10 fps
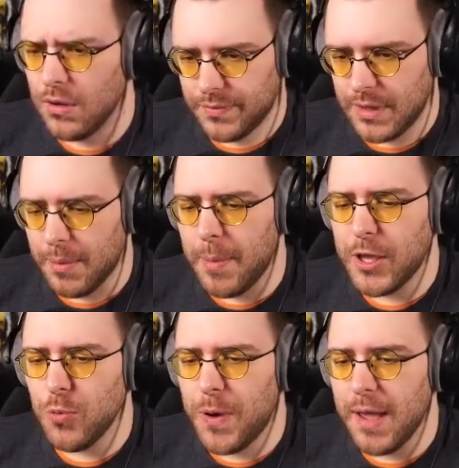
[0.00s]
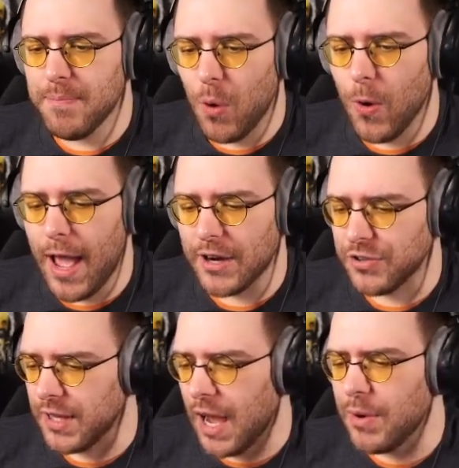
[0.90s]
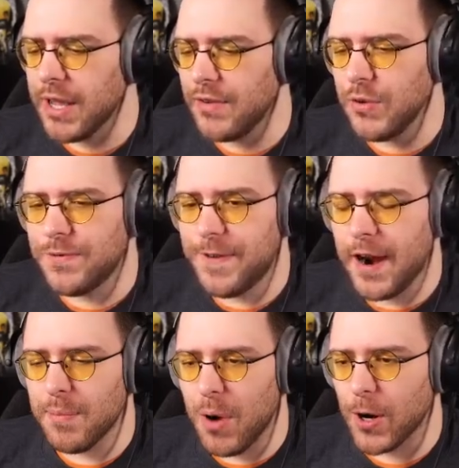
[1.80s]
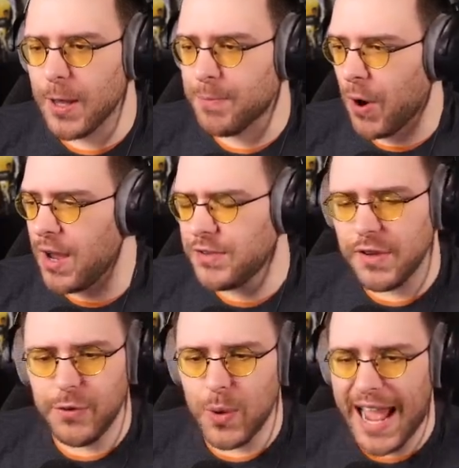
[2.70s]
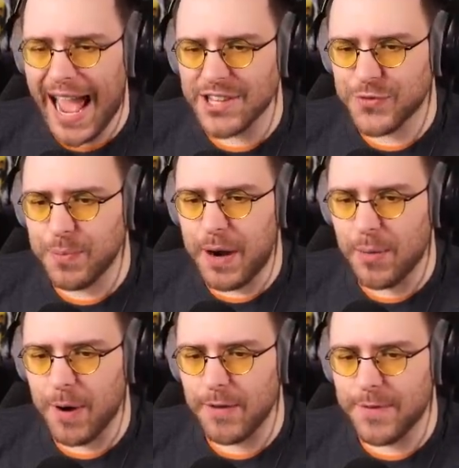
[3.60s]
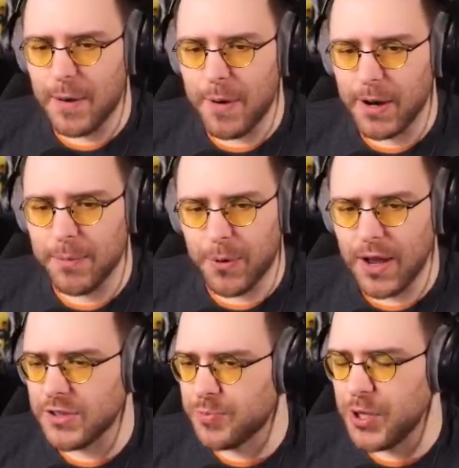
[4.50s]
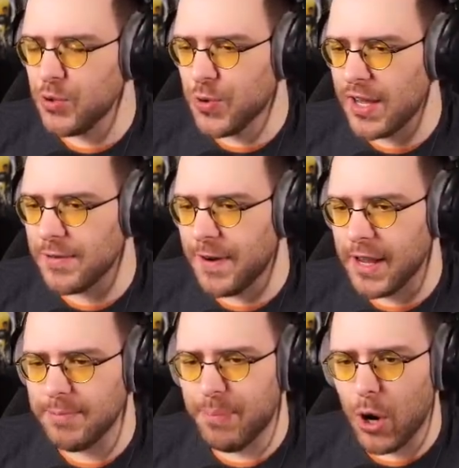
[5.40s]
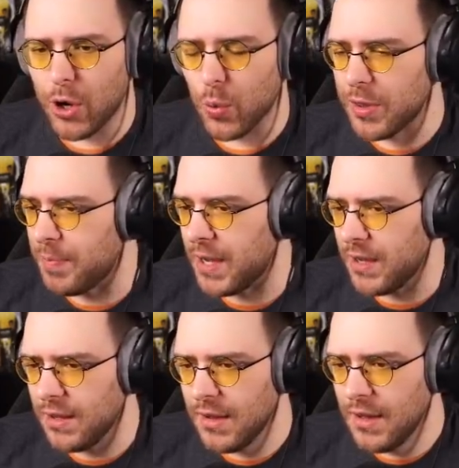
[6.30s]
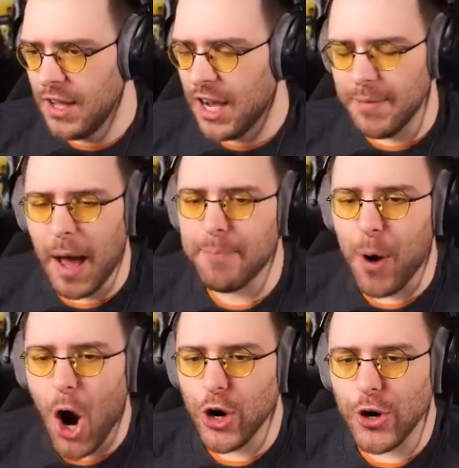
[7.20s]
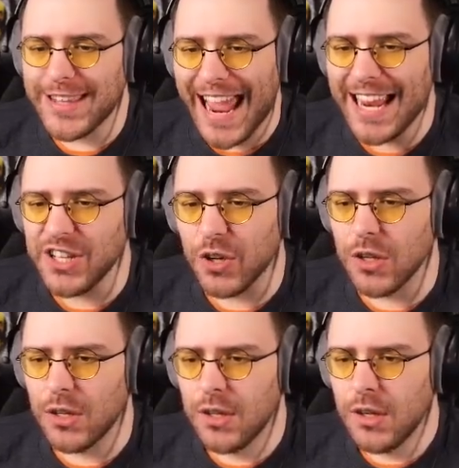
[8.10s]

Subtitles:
I'm gonna make you pay more, actually. I would have given you fair market price if you had asked for fair market price, but you tried to fucking barter with me. I'm not Barter Daniel.